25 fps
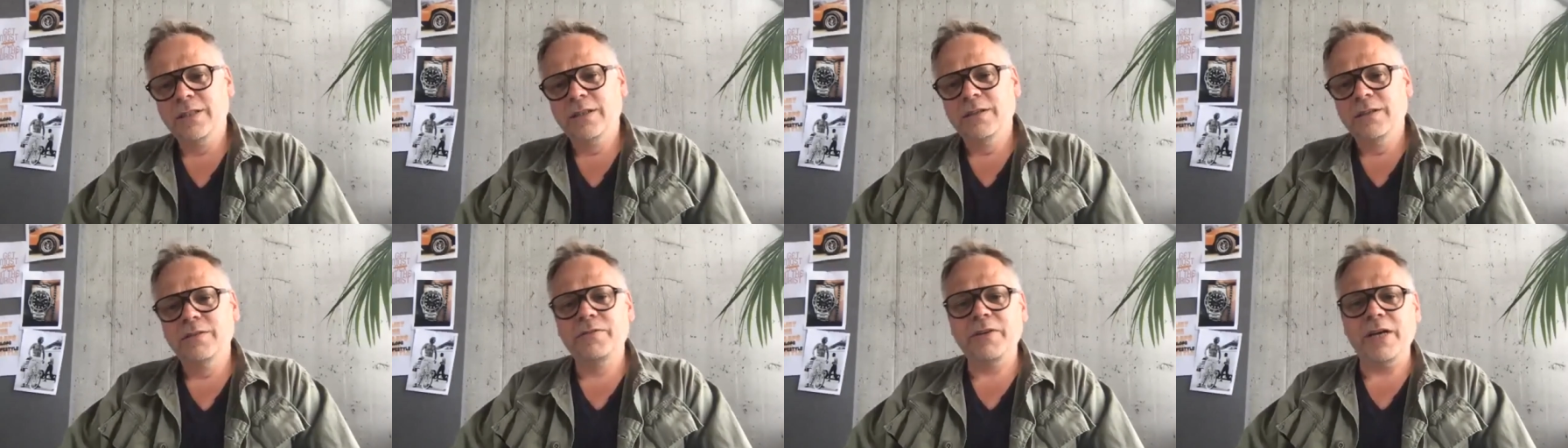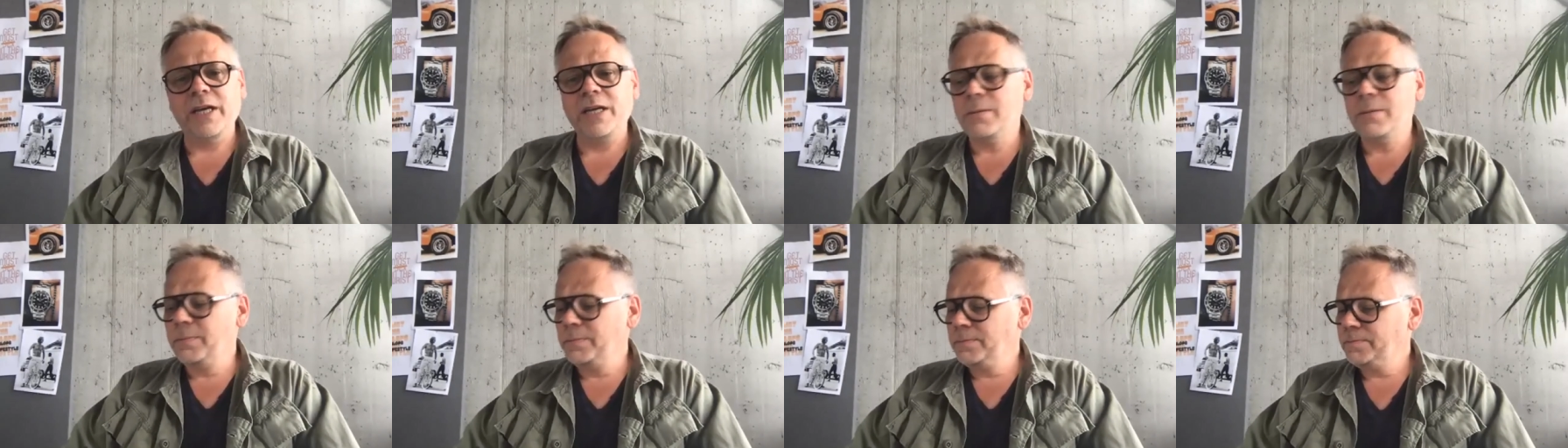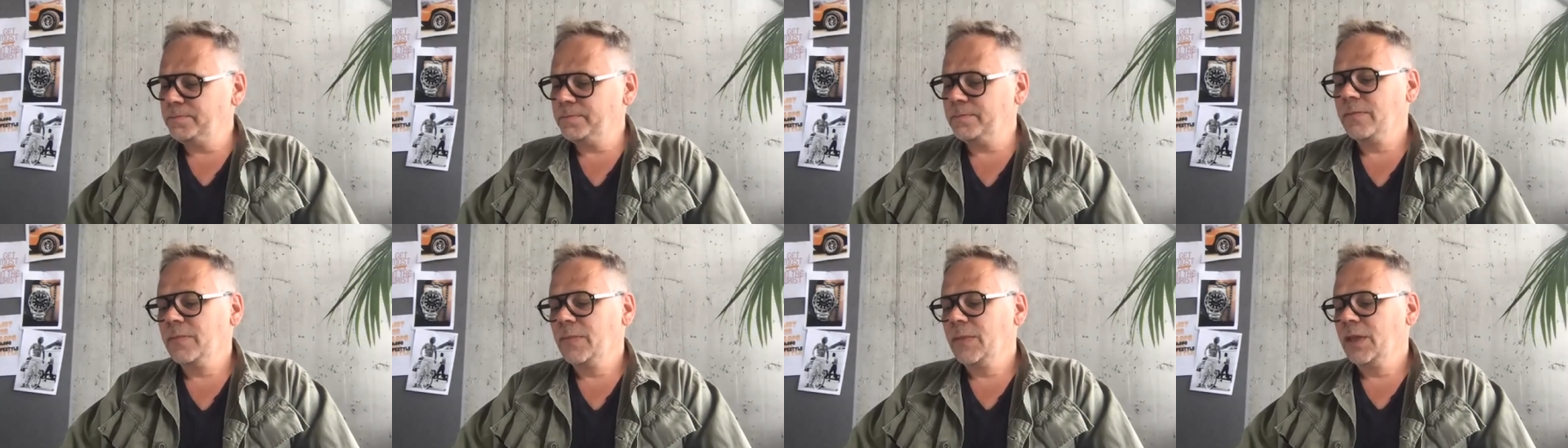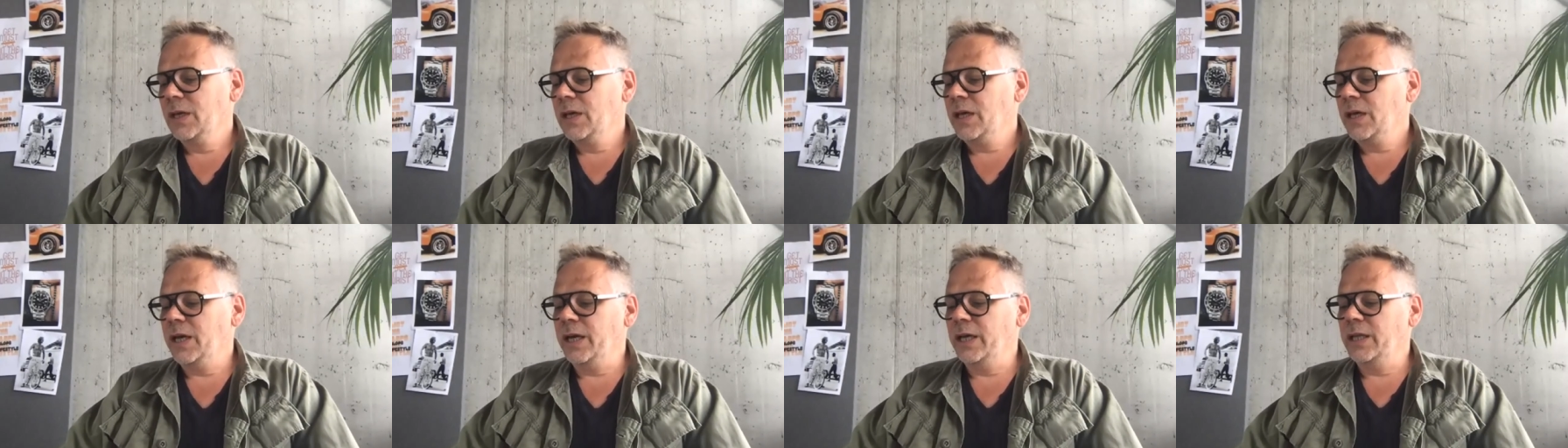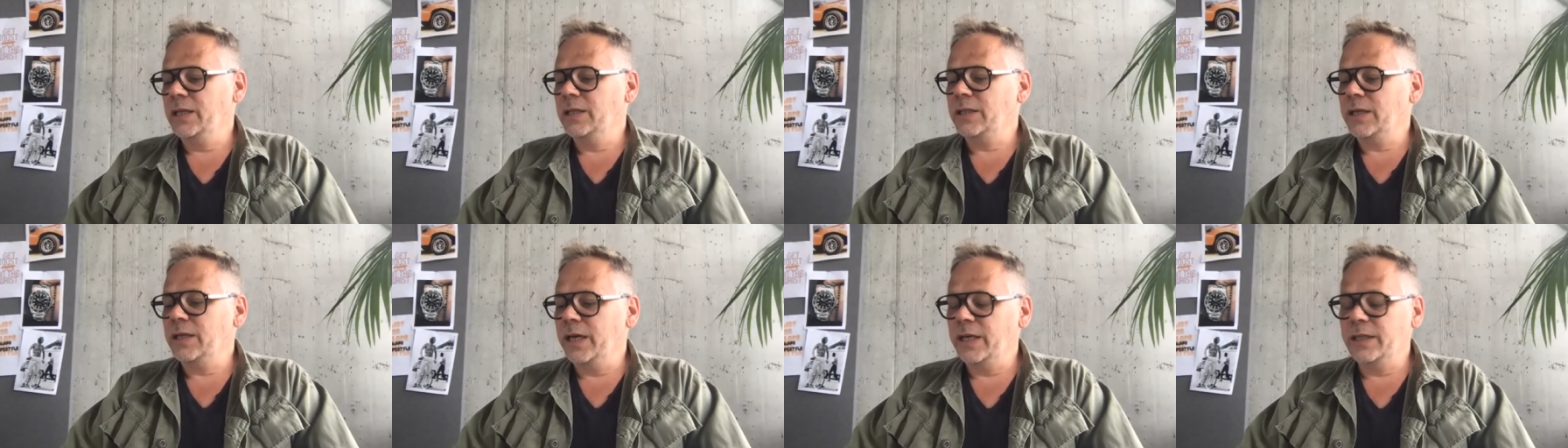venom
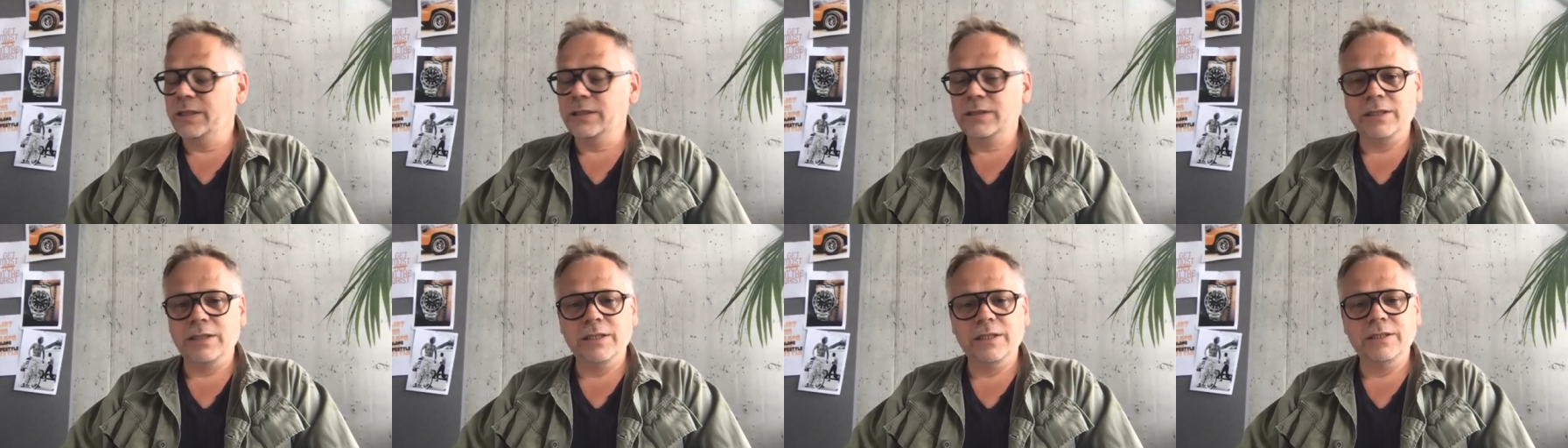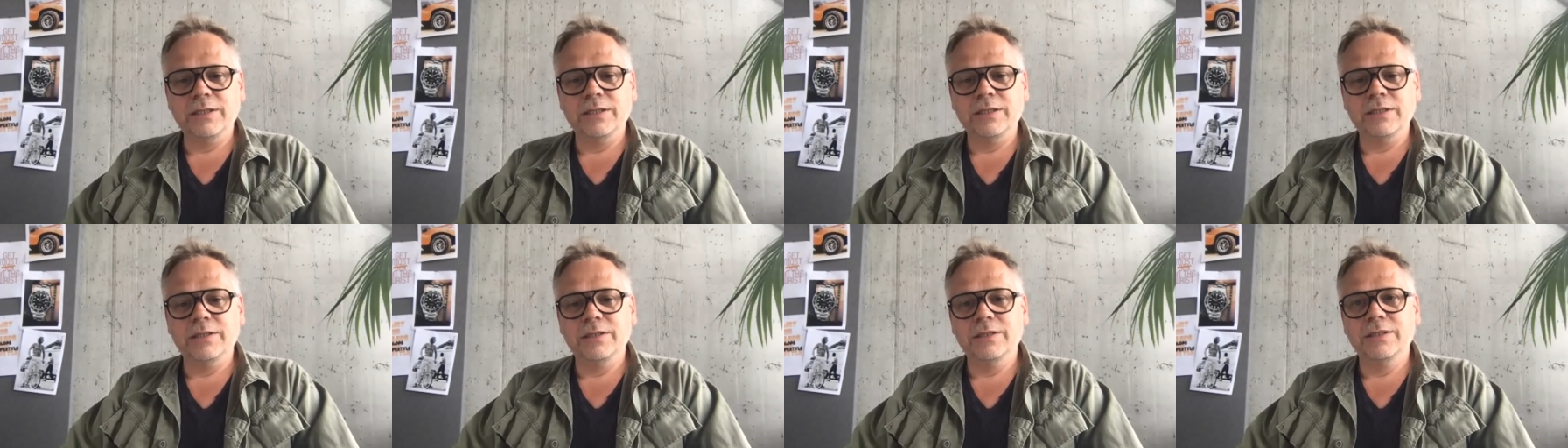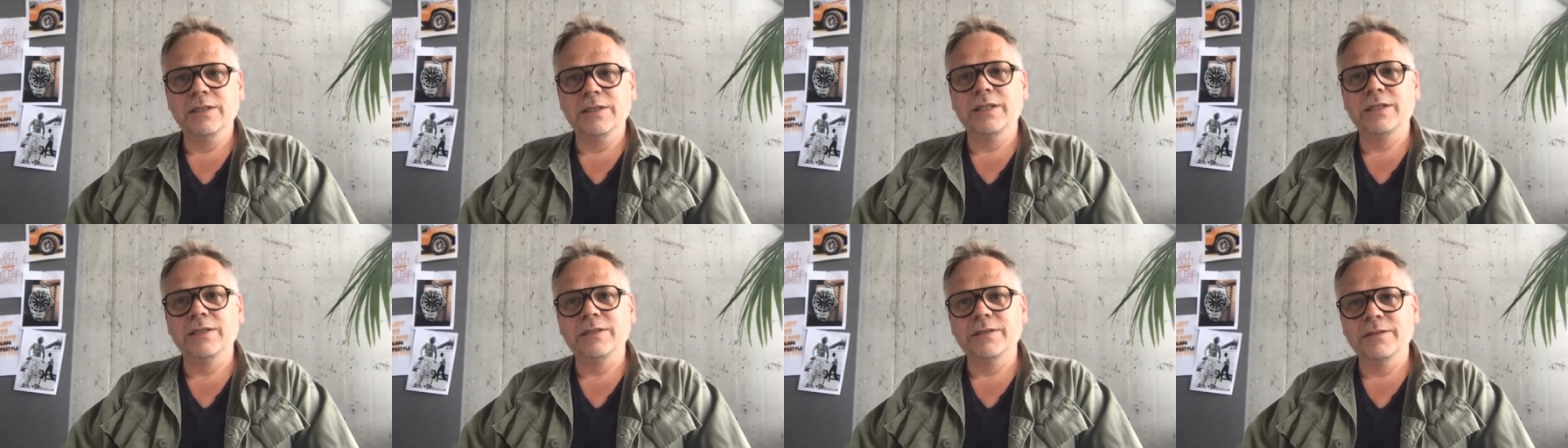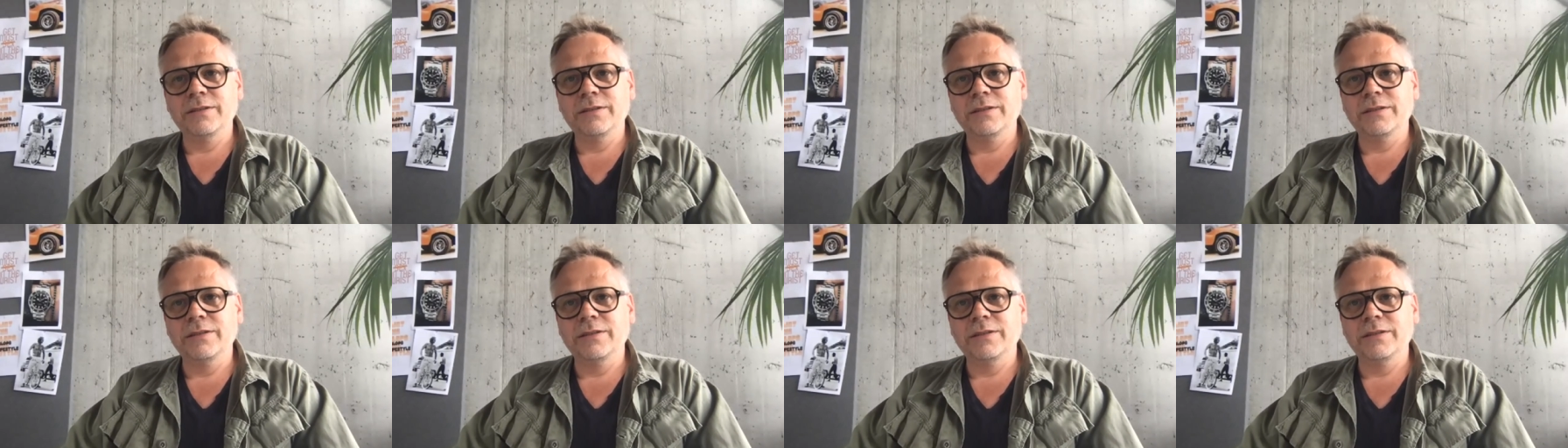and awesome. and yeah